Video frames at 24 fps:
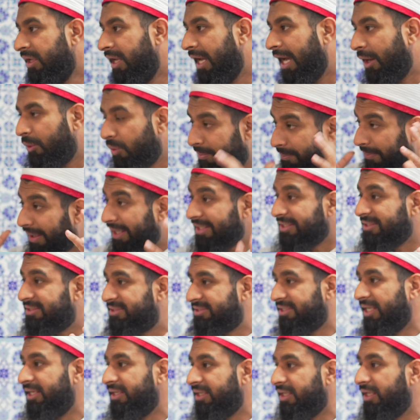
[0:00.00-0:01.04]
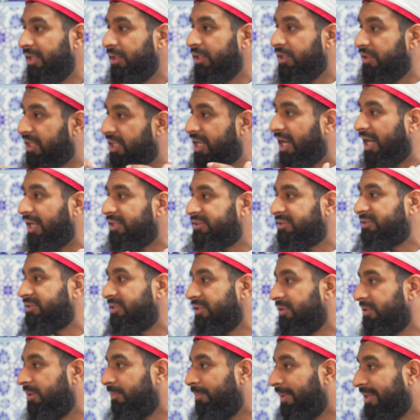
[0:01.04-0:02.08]
our mindset in regards
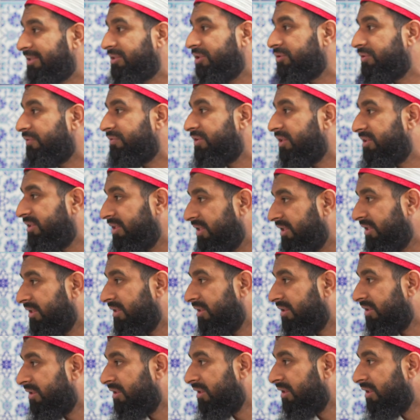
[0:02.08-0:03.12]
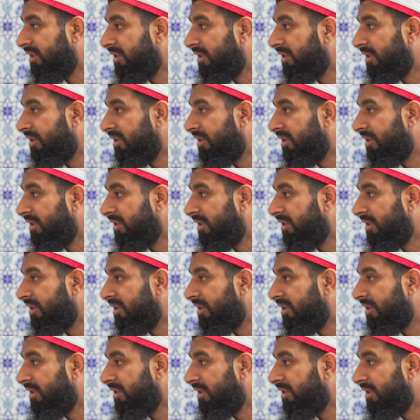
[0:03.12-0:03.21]
to the matters of the deen.